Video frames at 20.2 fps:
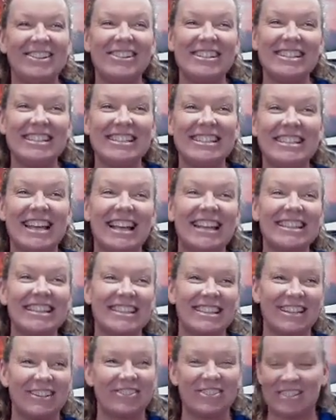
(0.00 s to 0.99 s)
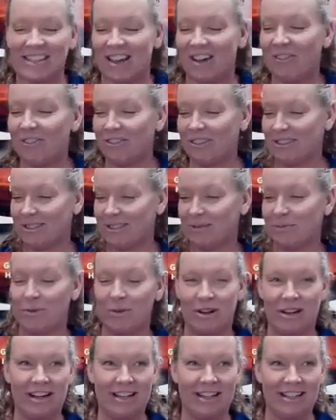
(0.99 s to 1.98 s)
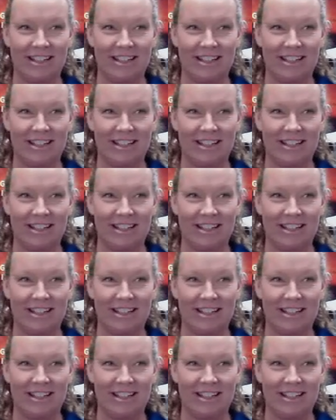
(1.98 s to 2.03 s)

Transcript: To his sensitive self this morning.